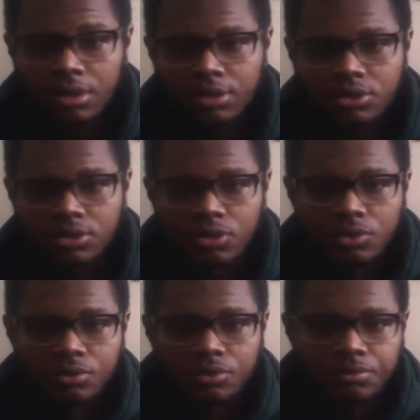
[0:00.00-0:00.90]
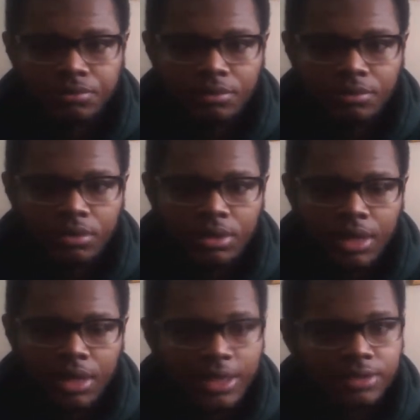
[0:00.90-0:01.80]
so
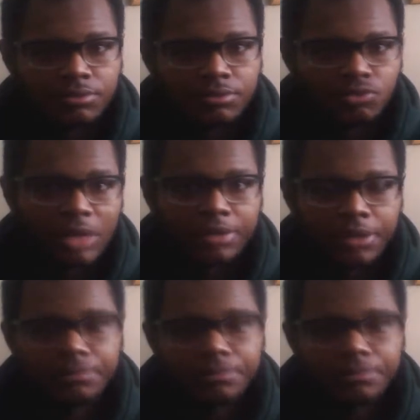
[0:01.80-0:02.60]
I dropped out.